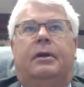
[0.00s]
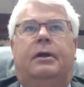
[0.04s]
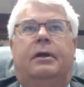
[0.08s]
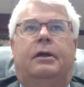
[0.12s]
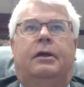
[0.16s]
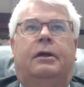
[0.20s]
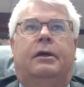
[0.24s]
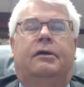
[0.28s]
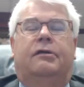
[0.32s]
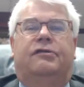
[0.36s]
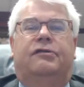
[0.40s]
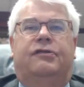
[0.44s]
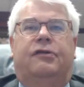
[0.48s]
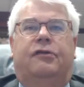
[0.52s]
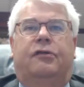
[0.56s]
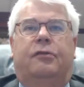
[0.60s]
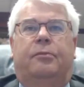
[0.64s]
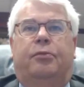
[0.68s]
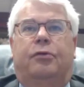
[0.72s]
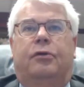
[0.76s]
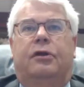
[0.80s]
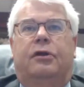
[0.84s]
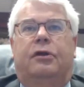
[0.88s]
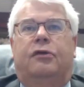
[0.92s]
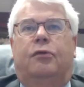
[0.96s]
so the
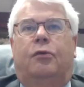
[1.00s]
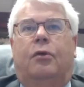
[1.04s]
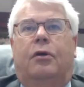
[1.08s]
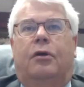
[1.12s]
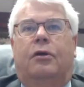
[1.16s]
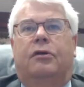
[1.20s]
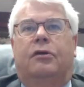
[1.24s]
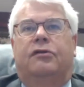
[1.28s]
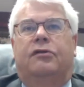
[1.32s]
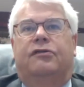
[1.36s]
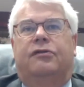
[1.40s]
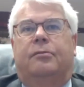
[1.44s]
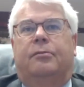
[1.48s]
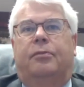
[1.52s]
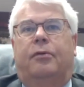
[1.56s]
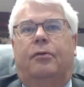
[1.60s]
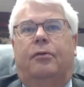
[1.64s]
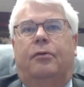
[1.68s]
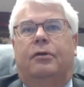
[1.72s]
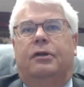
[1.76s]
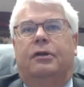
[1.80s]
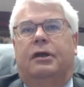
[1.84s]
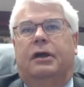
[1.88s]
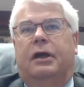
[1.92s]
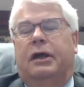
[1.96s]
printed word is
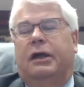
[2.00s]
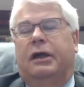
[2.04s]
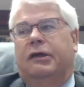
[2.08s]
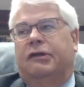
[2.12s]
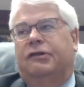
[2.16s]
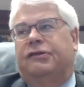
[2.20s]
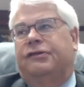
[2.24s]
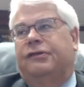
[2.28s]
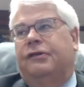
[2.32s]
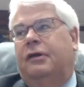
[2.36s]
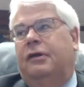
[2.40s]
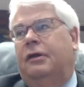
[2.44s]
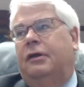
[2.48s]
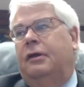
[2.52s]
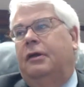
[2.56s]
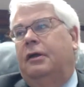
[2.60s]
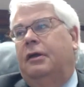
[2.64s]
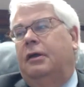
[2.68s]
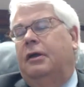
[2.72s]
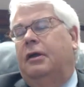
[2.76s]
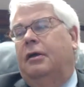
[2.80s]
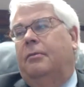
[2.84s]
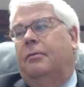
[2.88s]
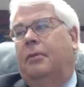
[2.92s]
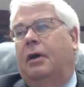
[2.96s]
important to us.
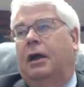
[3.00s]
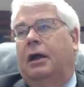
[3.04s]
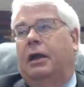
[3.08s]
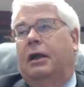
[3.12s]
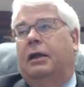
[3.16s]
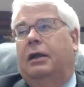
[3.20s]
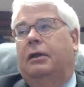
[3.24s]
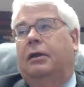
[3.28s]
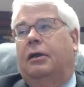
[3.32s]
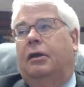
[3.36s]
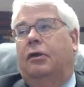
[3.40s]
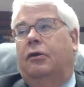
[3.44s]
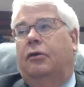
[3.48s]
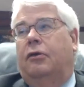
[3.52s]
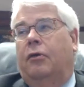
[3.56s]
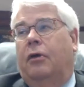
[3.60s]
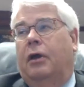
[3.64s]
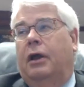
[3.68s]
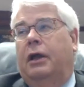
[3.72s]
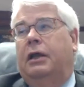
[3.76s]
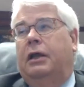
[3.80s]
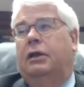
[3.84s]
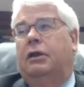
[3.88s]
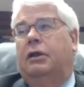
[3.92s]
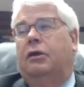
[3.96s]
My
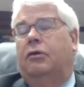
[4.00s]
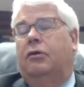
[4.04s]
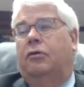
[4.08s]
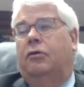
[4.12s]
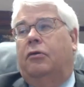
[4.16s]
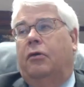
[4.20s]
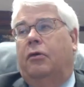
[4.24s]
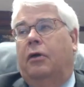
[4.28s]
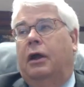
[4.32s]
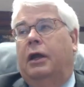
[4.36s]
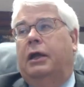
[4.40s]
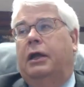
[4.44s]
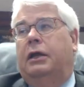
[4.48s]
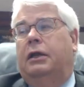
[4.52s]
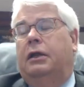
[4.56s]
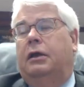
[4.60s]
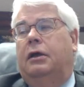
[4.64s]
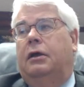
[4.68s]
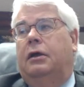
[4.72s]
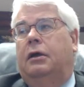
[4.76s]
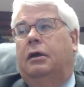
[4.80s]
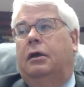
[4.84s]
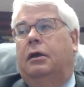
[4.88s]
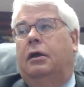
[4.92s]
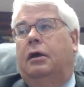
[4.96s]
great
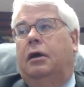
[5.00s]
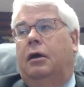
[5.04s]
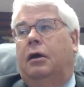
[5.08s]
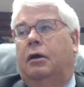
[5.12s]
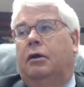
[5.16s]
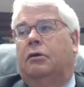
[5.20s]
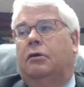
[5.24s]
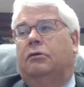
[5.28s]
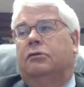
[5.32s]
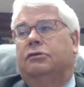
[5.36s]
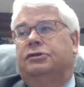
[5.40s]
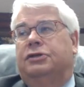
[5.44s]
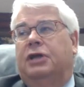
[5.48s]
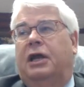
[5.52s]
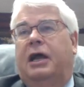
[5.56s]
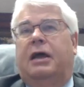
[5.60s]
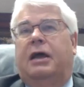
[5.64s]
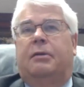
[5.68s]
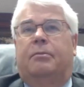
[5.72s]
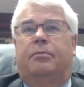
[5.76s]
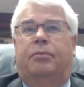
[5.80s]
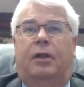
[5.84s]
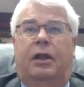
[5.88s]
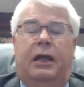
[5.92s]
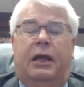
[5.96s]
uncle
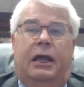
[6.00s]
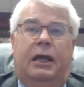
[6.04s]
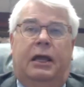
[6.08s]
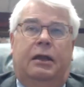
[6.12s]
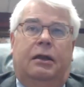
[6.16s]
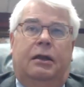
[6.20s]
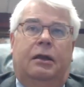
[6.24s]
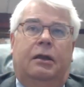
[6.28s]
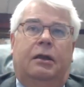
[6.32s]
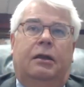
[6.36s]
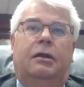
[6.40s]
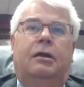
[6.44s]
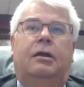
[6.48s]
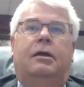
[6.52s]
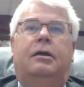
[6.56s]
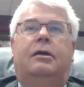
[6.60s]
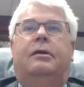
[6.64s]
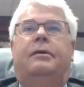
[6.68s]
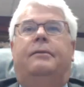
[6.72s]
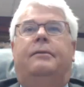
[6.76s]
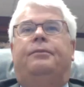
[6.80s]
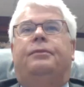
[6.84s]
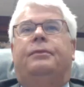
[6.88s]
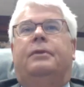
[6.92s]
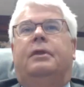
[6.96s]
Jack Blanton
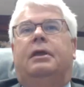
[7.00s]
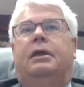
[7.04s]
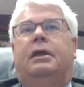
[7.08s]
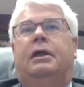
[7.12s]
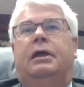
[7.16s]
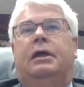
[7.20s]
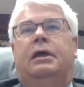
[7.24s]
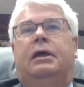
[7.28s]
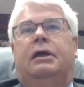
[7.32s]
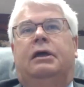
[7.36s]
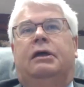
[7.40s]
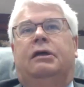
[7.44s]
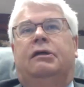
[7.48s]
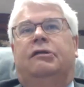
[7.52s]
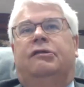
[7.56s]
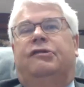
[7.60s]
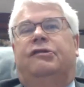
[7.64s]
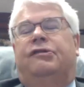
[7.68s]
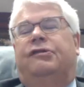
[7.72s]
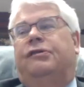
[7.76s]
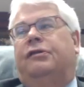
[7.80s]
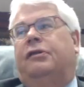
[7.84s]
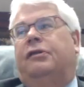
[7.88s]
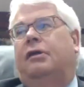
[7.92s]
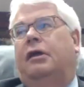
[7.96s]

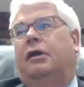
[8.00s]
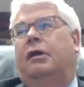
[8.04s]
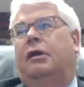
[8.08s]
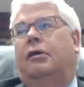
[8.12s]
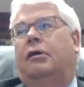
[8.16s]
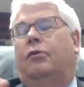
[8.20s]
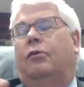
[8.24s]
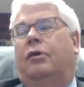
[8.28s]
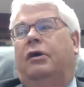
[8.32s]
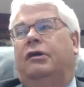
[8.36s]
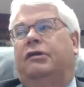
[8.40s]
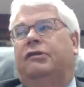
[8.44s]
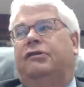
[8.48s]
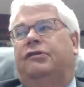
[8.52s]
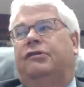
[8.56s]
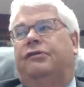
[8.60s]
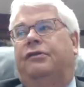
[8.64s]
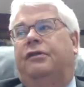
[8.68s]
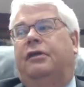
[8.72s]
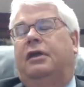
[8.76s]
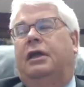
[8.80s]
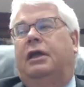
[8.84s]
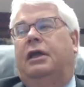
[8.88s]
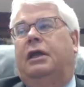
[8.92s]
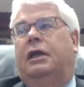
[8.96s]
was
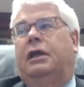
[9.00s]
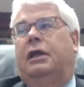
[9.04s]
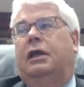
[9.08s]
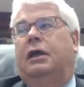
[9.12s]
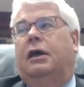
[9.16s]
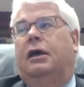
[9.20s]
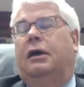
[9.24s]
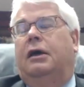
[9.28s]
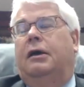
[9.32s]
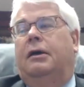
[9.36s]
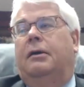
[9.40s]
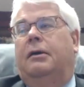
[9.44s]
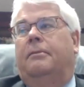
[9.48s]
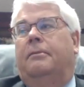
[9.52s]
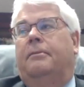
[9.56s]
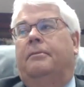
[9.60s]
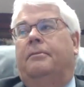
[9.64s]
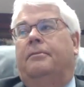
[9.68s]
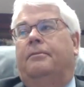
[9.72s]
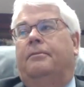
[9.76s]
the